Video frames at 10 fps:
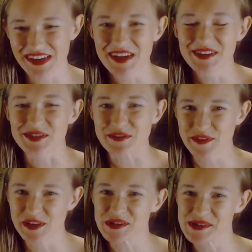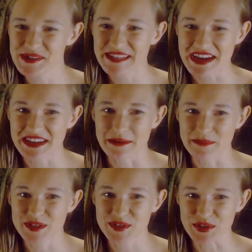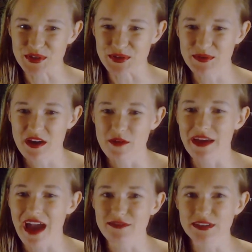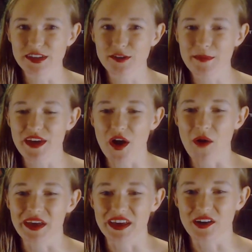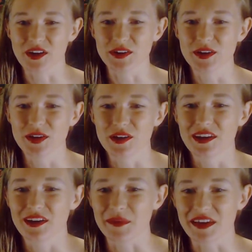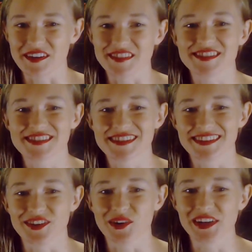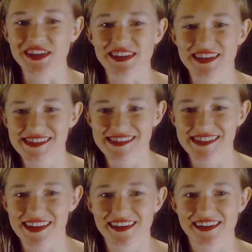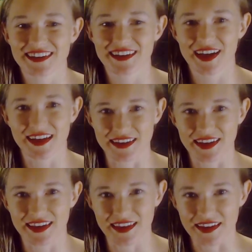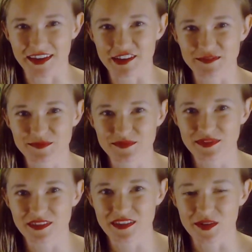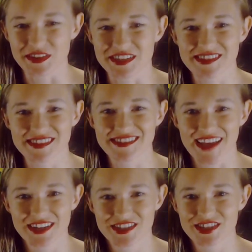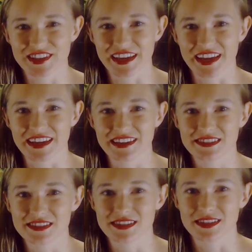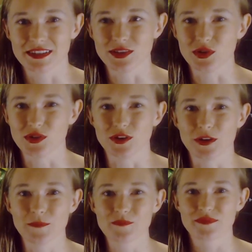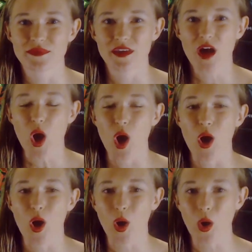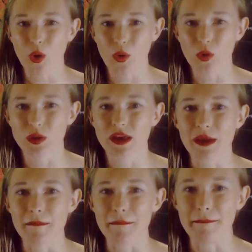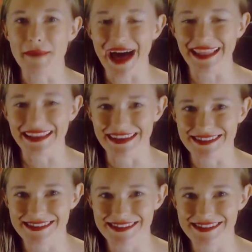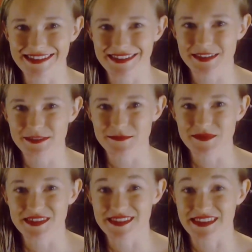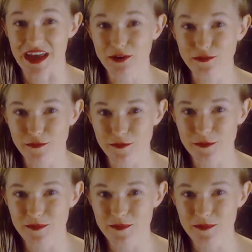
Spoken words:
So for you, deck number 2, we have a little bit going on because your holistic color here, which is essentially your whole balanced self,